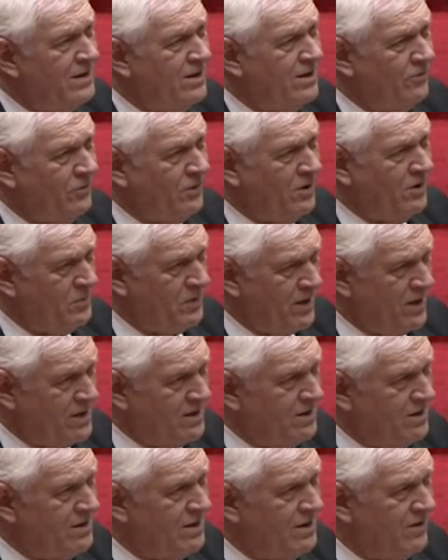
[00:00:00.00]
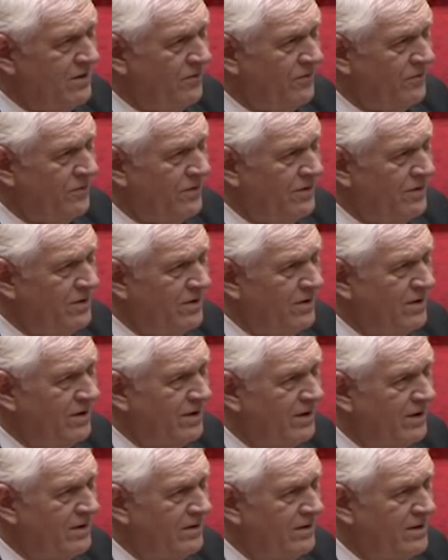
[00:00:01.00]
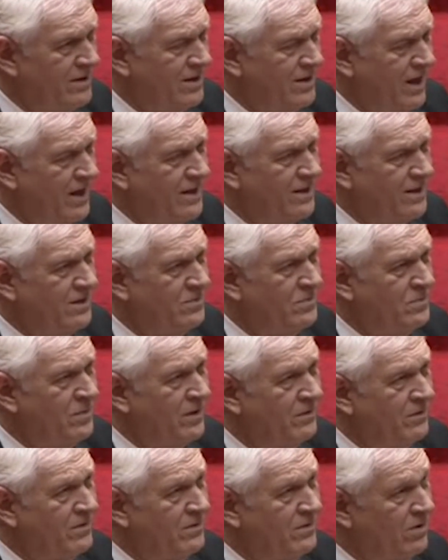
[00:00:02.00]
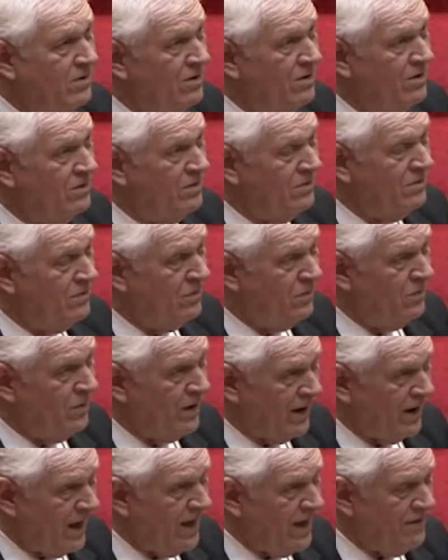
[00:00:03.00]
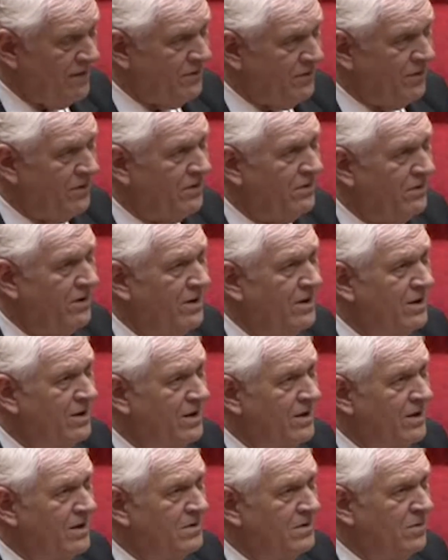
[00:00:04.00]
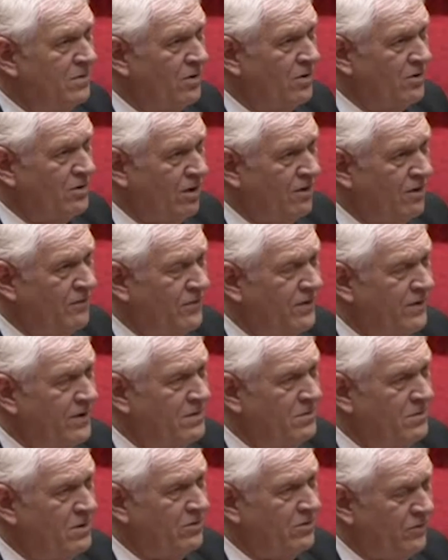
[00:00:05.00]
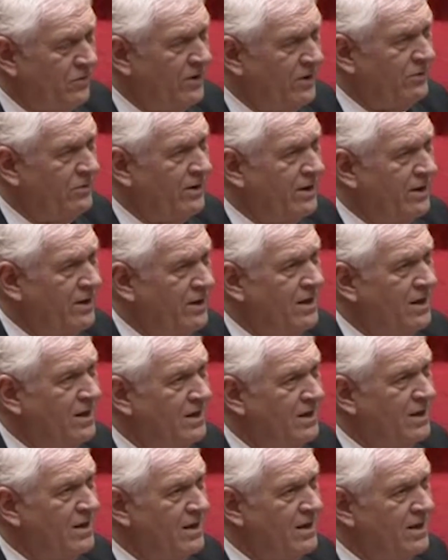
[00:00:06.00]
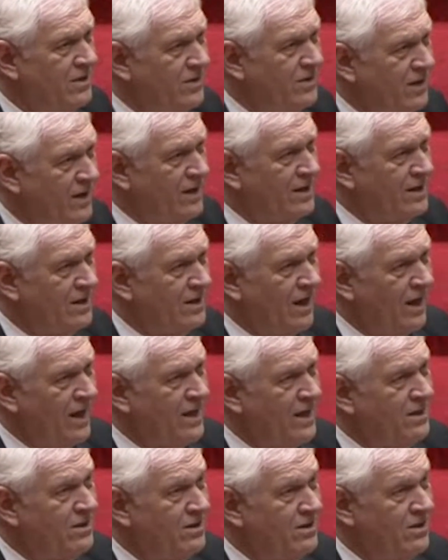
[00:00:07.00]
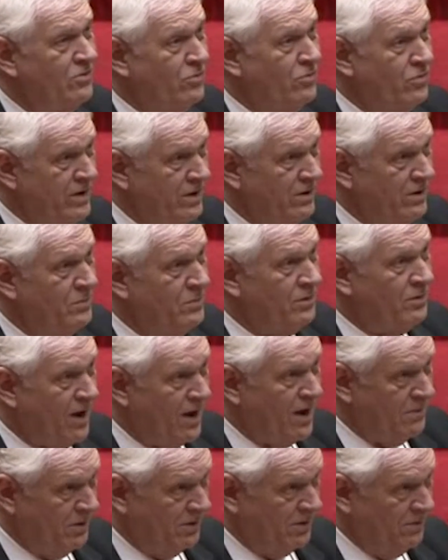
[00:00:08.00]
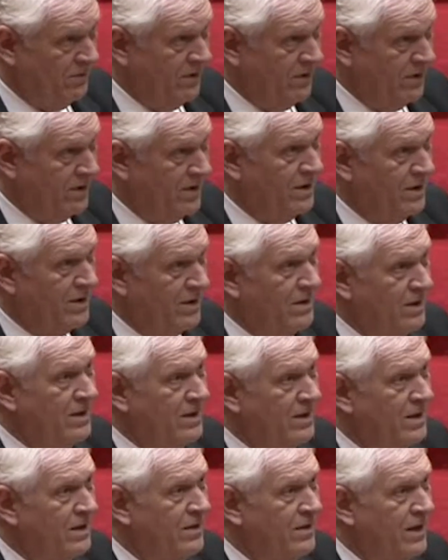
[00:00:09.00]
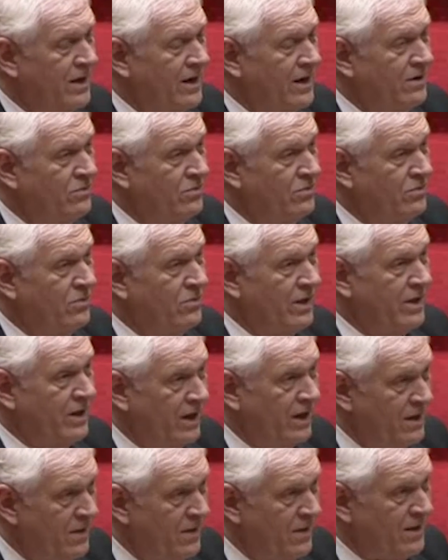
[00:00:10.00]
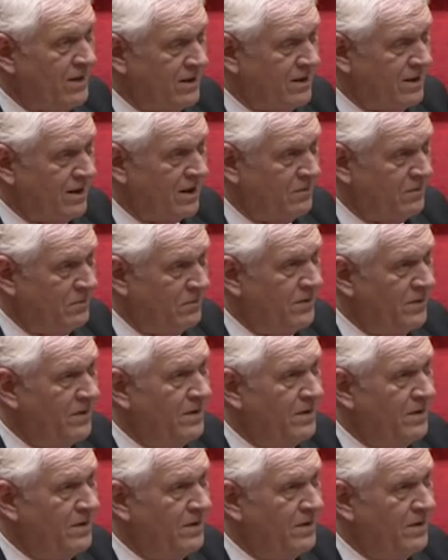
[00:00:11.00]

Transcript: different opinions at different sites, but what I have heard most often and most frequently is that glass is a real problem, that it really messes up